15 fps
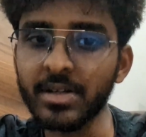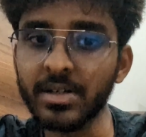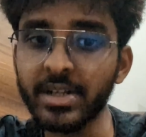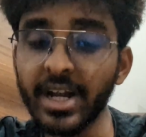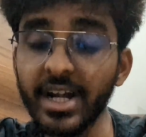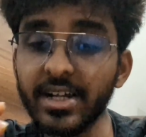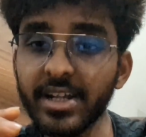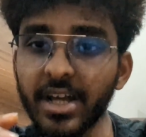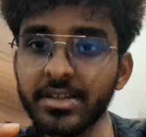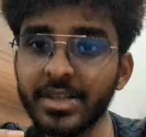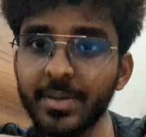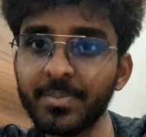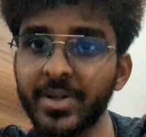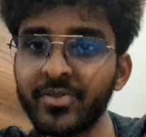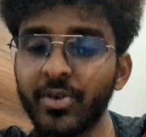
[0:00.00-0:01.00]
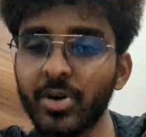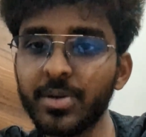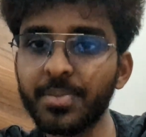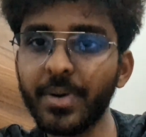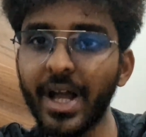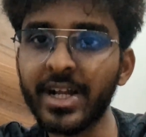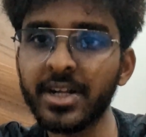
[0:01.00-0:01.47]
great example for
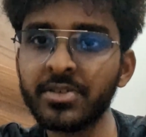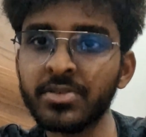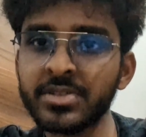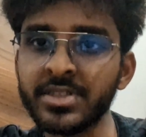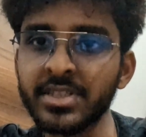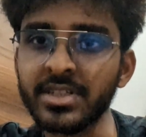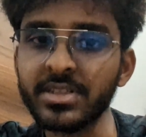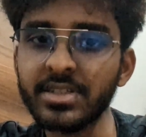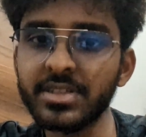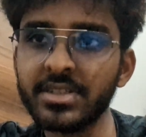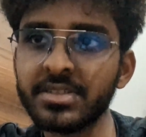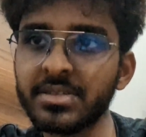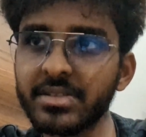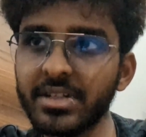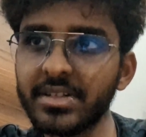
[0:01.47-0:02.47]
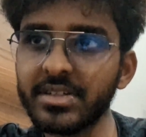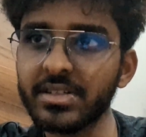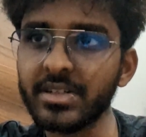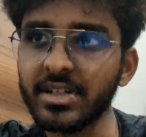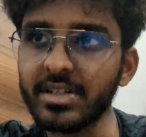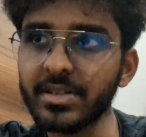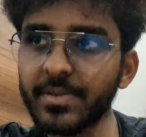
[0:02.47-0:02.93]
packet switching is
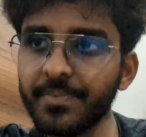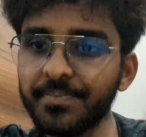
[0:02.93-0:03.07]
internet,